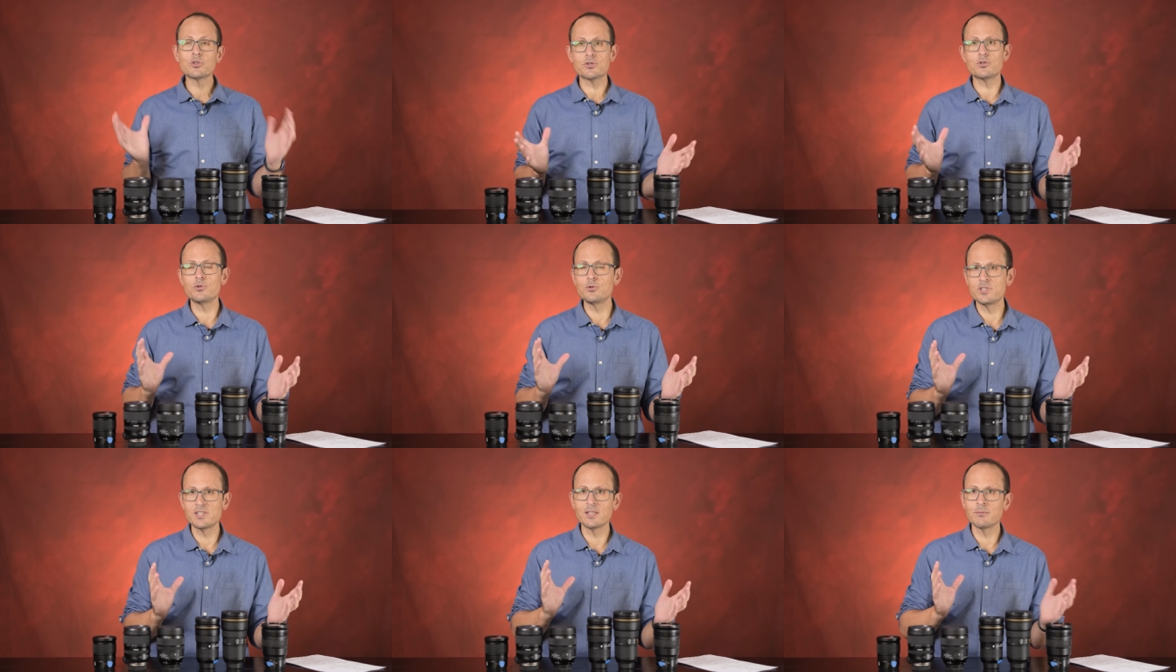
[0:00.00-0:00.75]
just
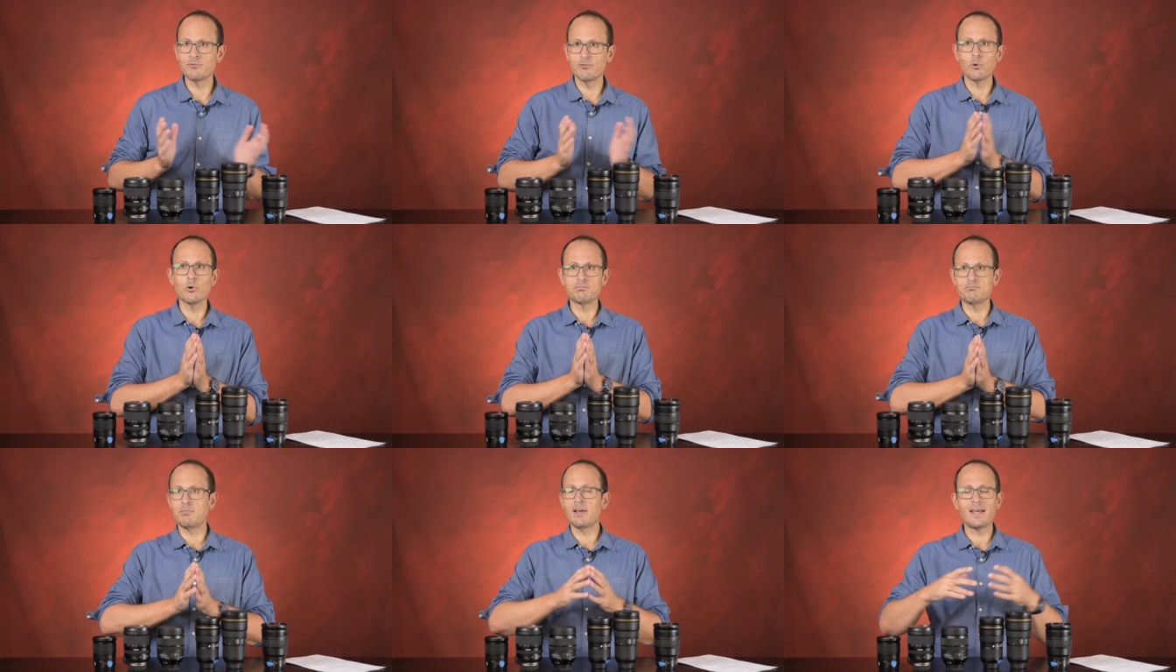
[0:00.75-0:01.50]
using them for
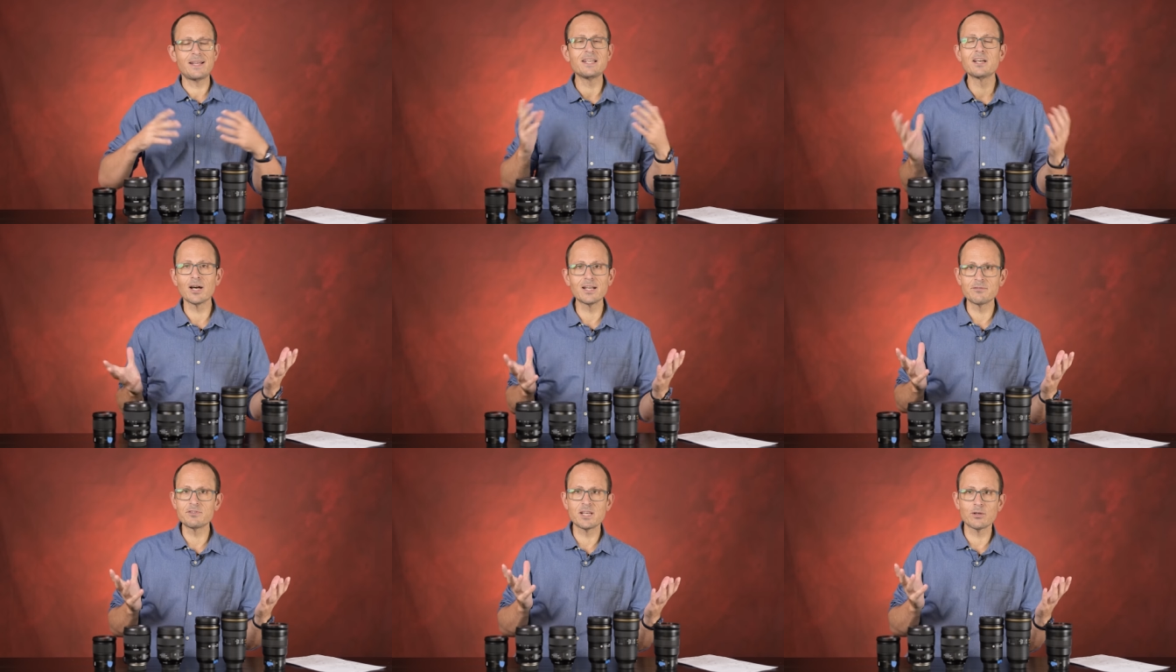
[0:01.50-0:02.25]
any
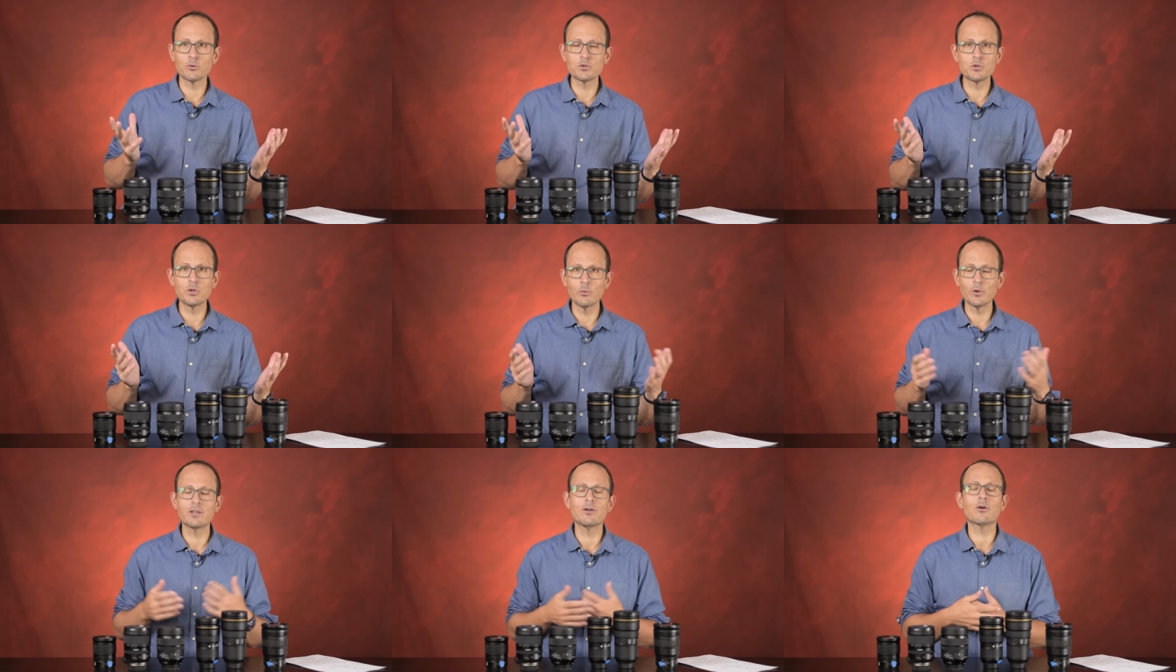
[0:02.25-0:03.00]
kind of general shooting
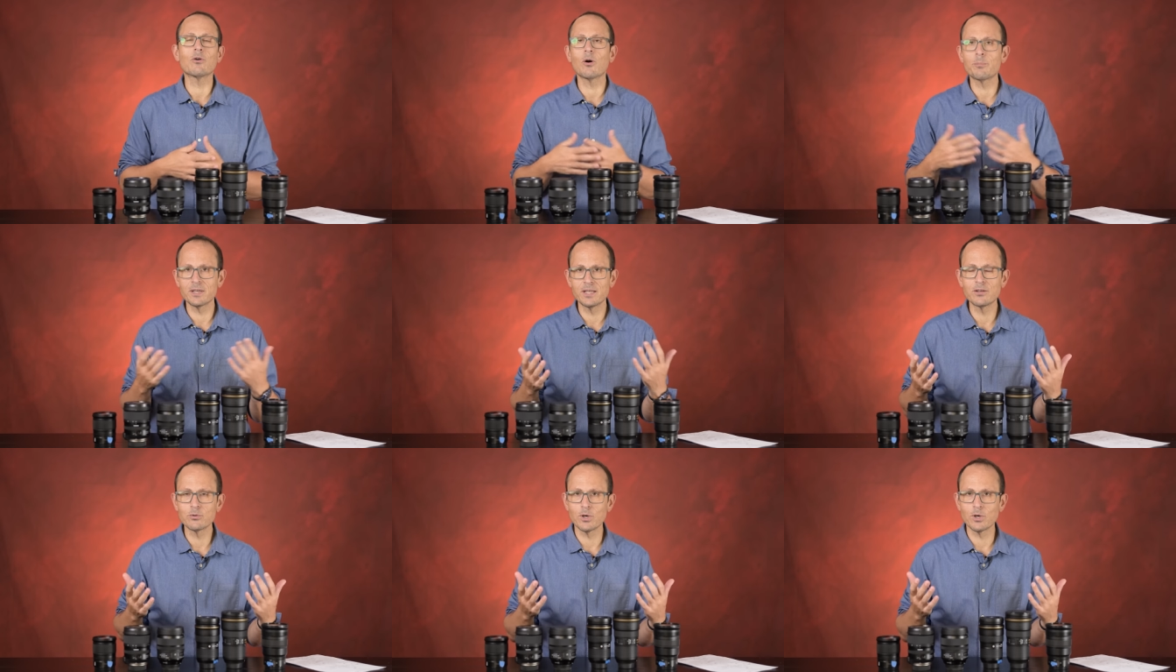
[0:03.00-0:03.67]
where you're not cropping into